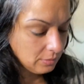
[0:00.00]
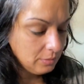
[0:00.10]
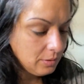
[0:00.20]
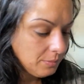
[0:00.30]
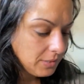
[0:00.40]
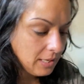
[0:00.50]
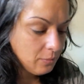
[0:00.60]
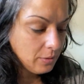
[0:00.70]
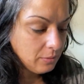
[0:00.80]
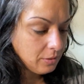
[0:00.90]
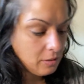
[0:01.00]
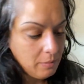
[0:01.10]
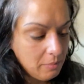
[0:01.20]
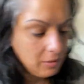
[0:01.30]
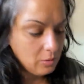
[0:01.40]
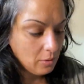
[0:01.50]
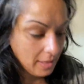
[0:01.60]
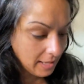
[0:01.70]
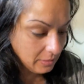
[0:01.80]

you know what I'm saying, with the commitment and all that.